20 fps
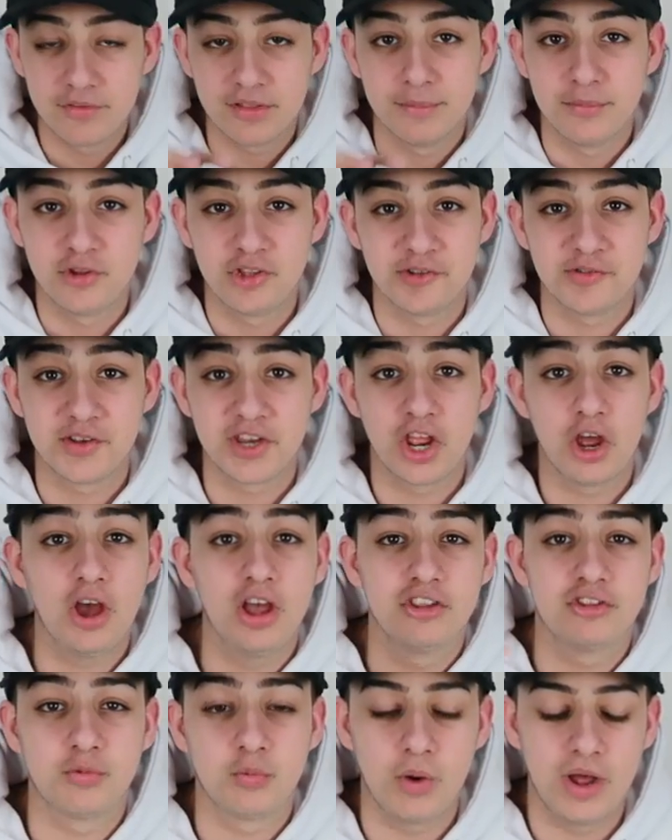with the music video
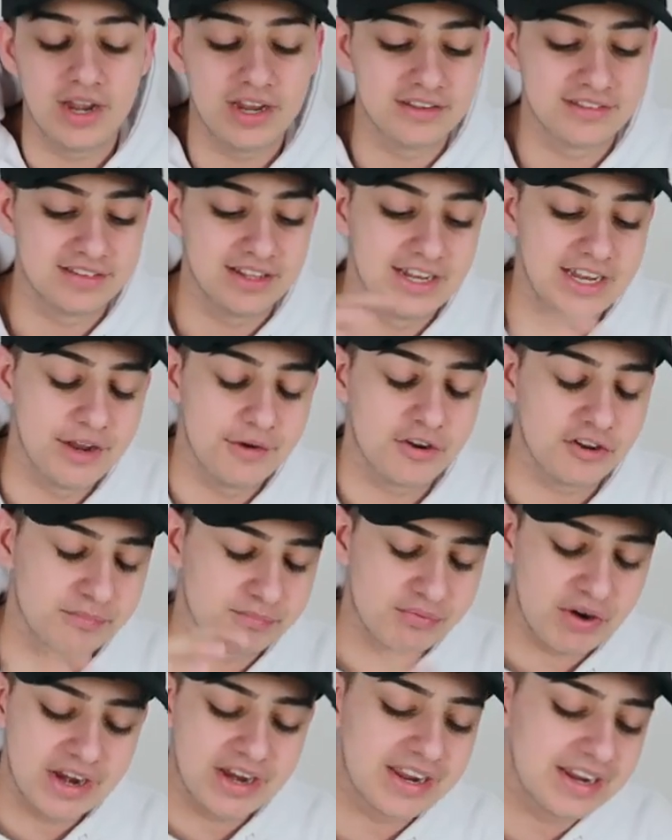as well as the lyrics,
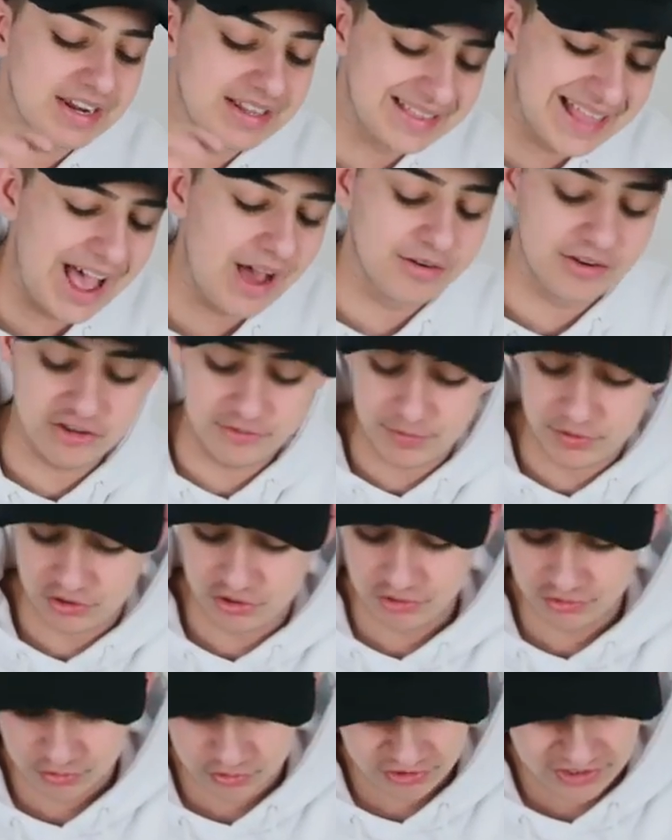breaking it down as per
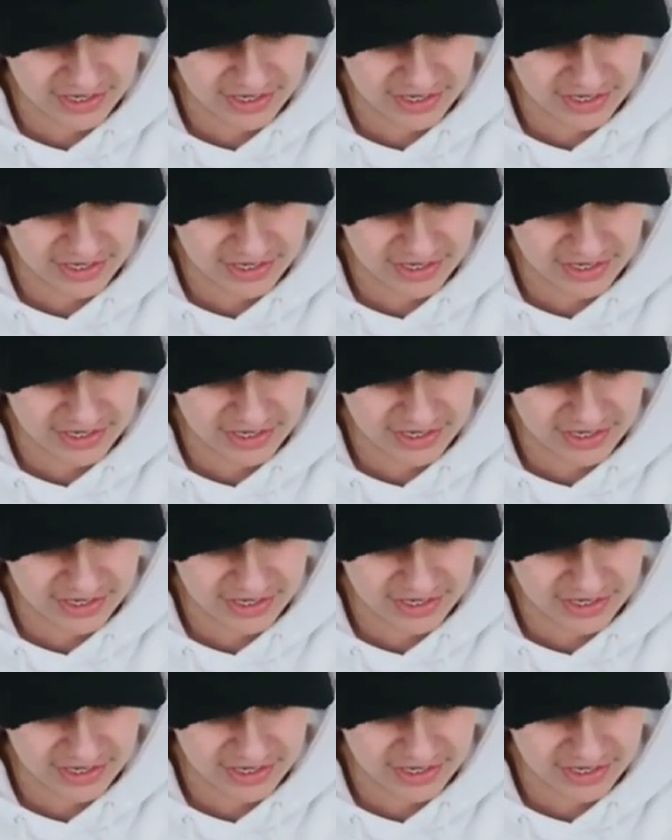usual.